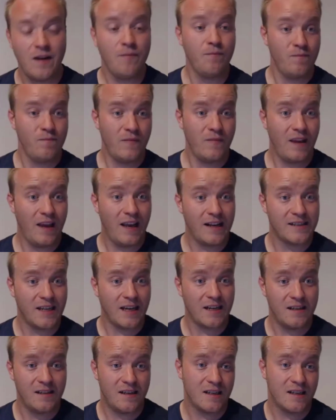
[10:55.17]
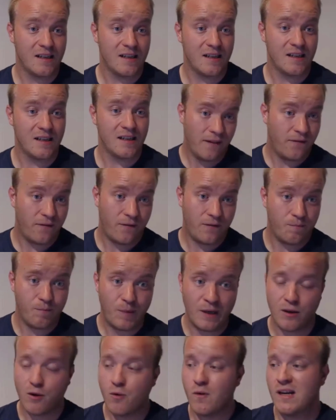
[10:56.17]
Yeah, exactly. That's what I've
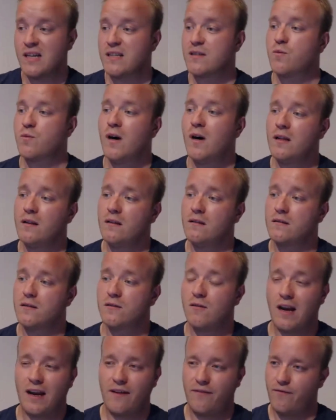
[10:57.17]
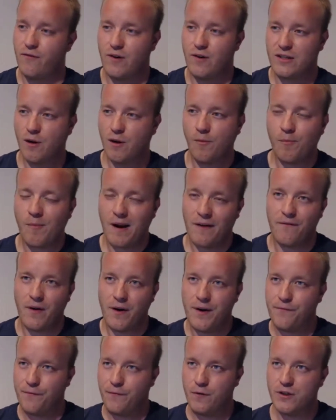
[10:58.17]
been doing as well. So I, for example, my
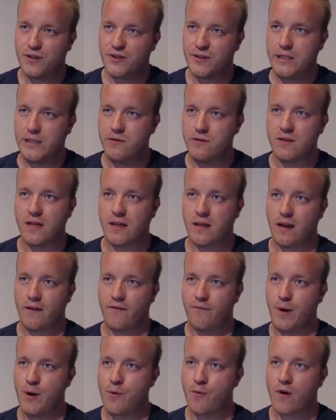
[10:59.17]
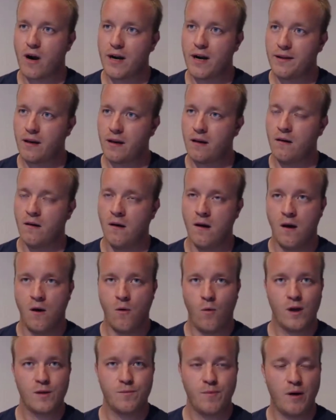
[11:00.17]
very first series that I've been writing was